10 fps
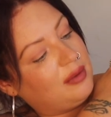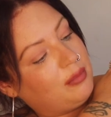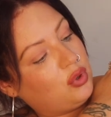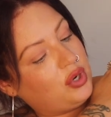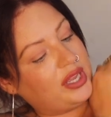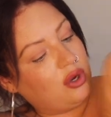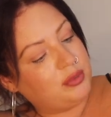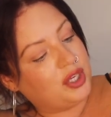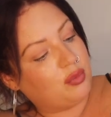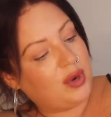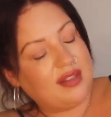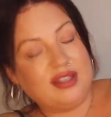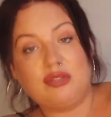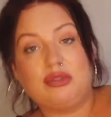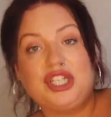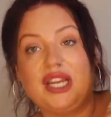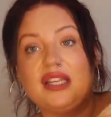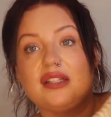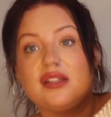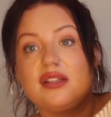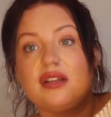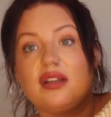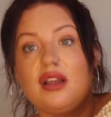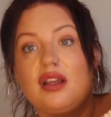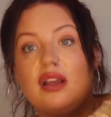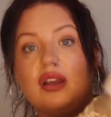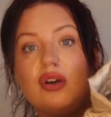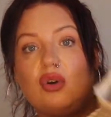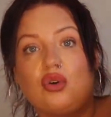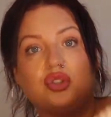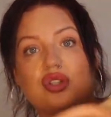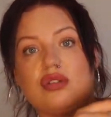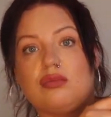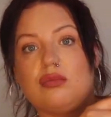Button it up. You can wear these with jeans. Or just